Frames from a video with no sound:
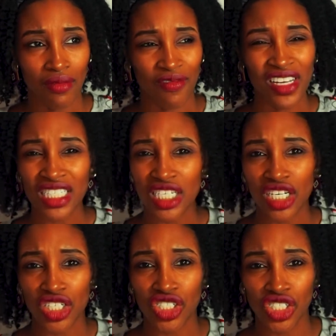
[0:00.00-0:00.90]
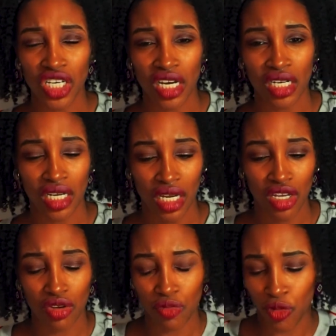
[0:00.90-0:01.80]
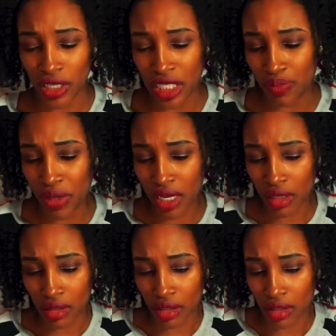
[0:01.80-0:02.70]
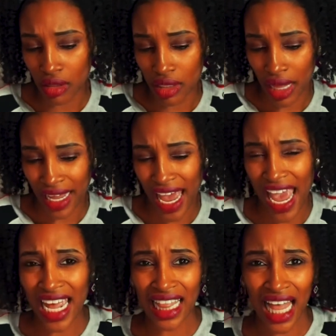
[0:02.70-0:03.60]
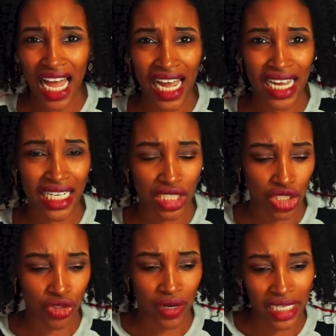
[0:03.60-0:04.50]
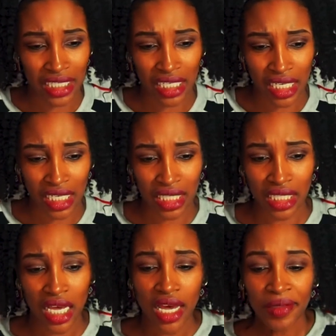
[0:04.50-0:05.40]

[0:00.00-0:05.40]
vintage, and you wear these big like A-line dresses.